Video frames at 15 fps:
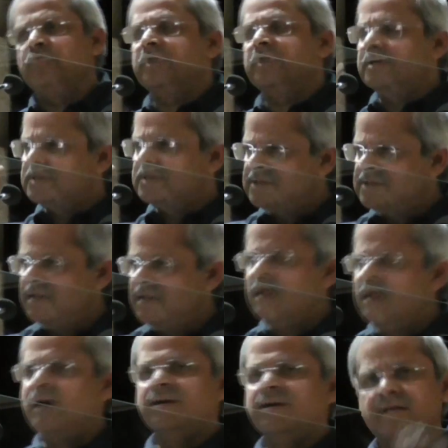it is still
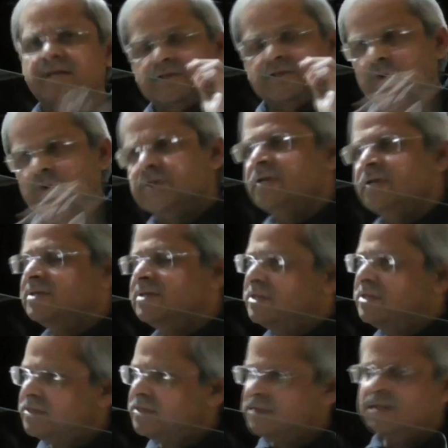that, it is socialist, it
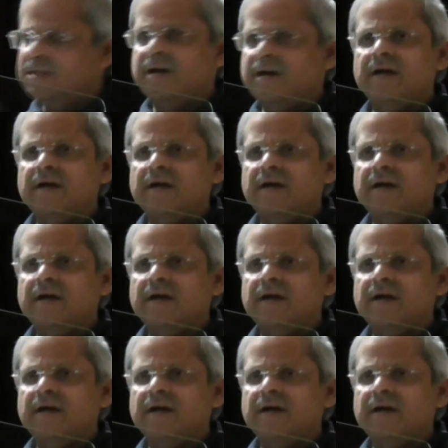is Indira Gandhi,